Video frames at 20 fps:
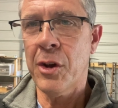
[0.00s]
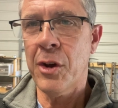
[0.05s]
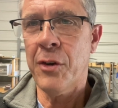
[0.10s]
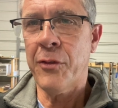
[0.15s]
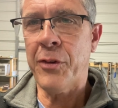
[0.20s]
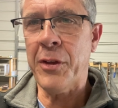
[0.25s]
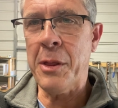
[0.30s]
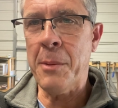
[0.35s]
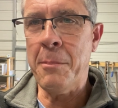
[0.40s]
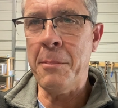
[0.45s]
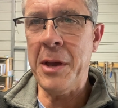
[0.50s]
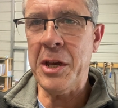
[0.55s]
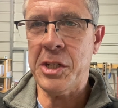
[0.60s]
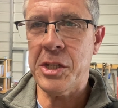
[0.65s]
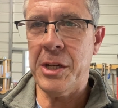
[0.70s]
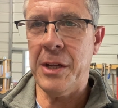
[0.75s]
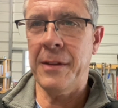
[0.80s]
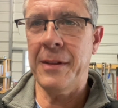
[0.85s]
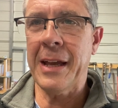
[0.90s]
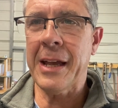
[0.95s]
for the
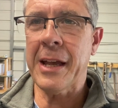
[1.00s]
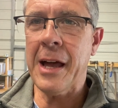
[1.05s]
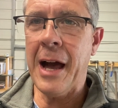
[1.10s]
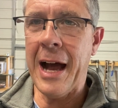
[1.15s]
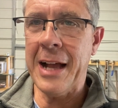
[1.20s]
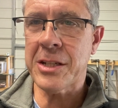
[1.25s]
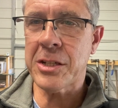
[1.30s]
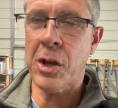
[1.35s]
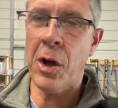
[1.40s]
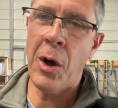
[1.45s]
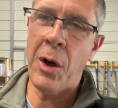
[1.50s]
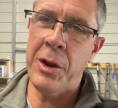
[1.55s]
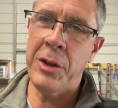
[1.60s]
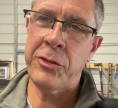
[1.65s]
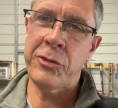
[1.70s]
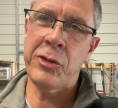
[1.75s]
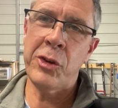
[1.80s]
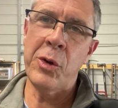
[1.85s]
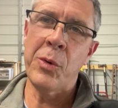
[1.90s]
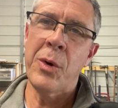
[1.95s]
mission that God's called
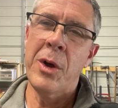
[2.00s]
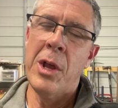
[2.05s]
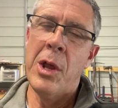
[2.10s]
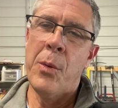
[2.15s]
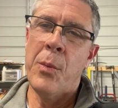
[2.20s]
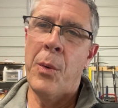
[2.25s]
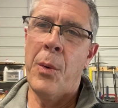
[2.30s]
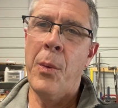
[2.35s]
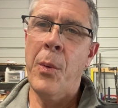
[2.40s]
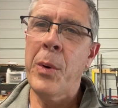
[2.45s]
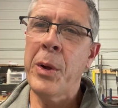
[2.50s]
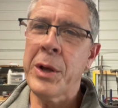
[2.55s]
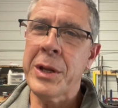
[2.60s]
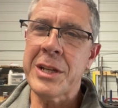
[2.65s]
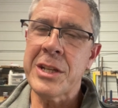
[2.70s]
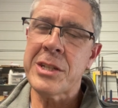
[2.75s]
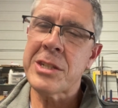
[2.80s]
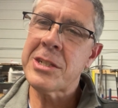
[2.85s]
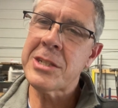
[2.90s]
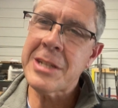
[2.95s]
us to, when we're willing
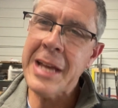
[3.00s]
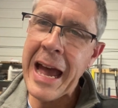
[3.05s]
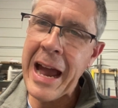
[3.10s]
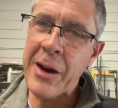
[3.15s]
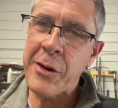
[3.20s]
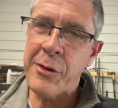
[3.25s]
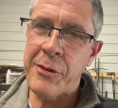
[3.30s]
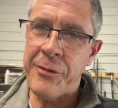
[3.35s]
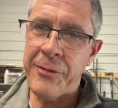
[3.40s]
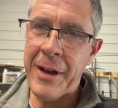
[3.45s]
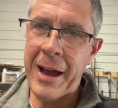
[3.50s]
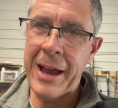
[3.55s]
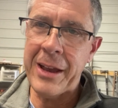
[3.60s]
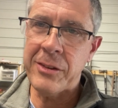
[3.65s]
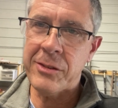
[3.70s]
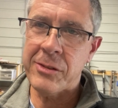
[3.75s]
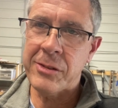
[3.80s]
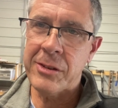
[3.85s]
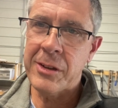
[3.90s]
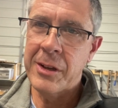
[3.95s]
to
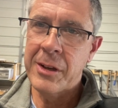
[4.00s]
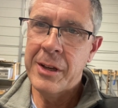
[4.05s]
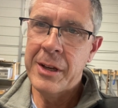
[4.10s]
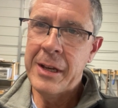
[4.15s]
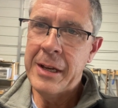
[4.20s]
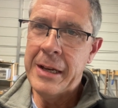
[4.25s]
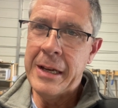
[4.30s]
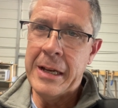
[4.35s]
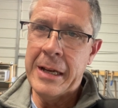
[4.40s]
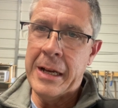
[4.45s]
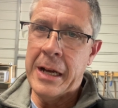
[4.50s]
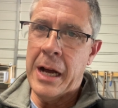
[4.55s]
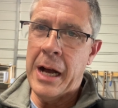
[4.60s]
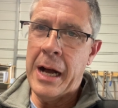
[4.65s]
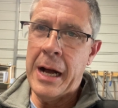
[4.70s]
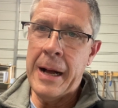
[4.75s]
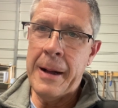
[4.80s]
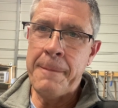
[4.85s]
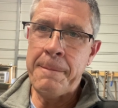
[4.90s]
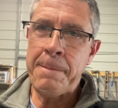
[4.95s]
sacrifice
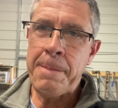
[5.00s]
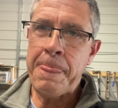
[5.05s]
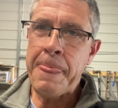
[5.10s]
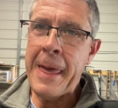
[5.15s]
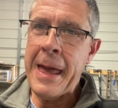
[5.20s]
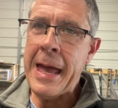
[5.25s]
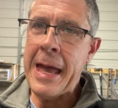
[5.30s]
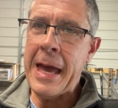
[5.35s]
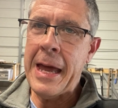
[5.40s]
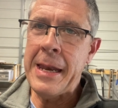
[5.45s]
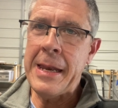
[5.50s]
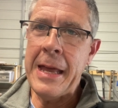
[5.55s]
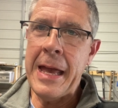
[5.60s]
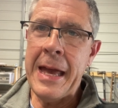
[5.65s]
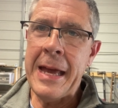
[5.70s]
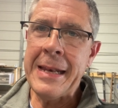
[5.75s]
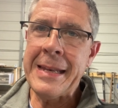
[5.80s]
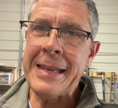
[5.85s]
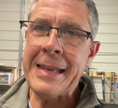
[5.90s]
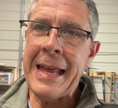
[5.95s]
um, and,
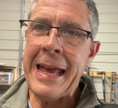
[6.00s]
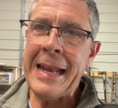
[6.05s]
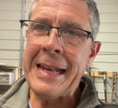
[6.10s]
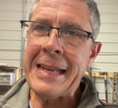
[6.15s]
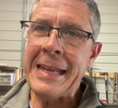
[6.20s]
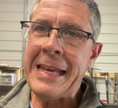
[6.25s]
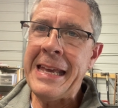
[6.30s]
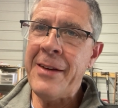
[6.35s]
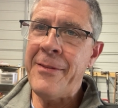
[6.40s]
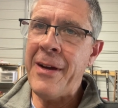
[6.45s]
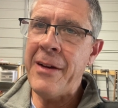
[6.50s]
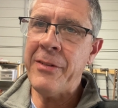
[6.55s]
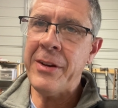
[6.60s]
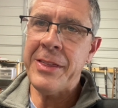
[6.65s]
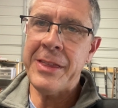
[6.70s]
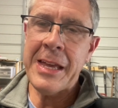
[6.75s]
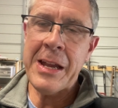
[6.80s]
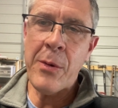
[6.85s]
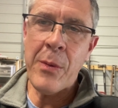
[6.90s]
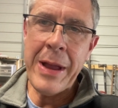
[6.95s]
and, and give
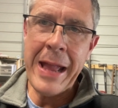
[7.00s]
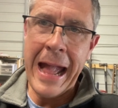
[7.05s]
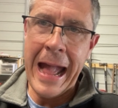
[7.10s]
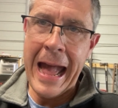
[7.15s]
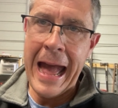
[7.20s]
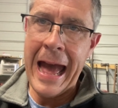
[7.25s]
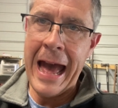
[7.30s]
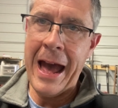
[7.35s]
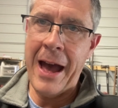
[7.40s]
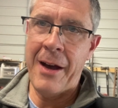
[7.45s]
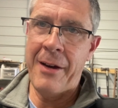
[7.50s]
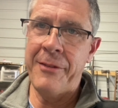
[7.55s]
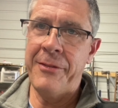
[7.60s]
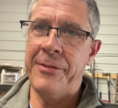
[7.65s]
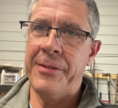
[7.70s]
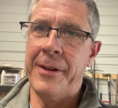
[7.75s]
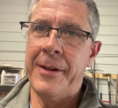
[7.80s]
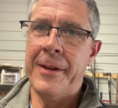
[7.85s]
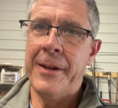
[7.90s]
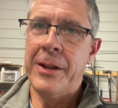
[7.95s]
everything we
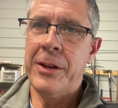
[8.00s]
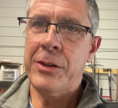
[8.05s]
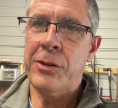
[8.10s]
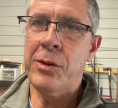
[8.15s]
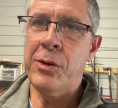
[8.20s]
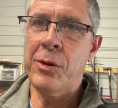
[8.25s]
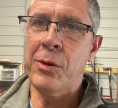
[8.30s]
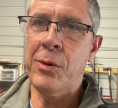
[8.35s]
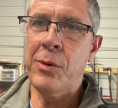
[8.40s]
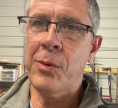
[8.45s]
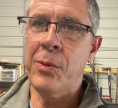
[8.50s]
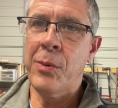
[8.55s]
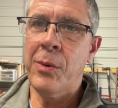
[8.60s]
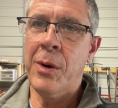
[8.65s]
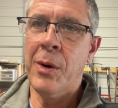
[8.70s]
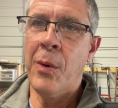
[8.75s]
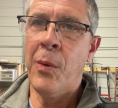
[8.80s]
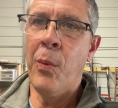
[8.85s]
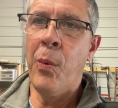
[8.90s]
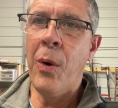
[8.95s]
have
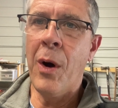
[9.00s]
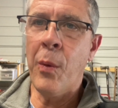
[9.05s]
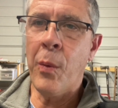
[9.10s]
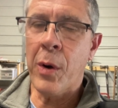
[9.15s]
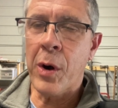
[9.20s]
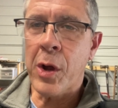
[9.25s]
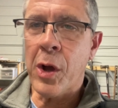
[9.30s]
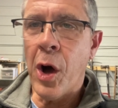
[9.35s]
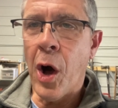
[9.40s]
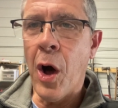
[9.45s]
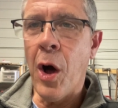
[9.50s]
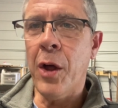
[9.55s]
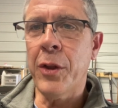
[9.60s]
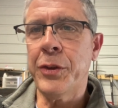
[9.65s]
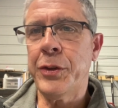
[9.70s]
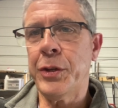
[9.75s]
to what we're called